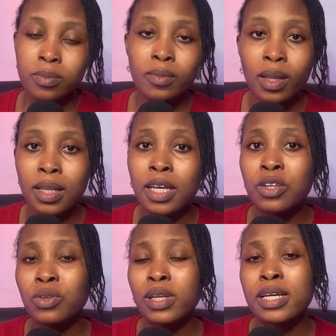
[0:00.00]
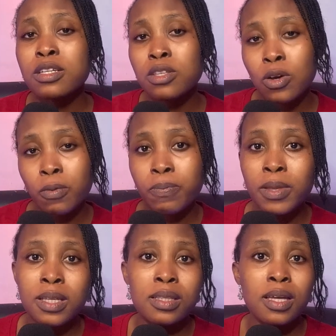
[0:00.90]
yeah, you know that these
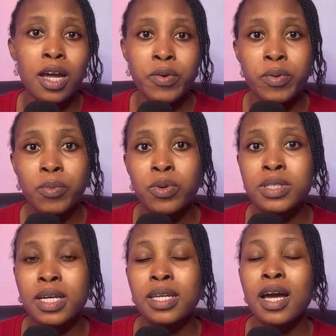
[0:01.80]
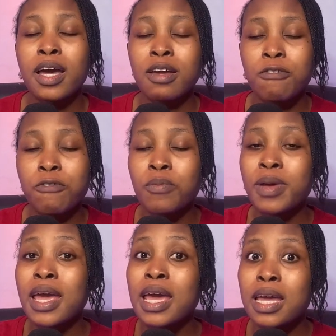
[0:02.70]
companies are remote and they hire
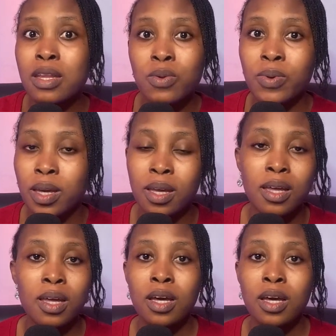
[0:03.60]
from anywhere.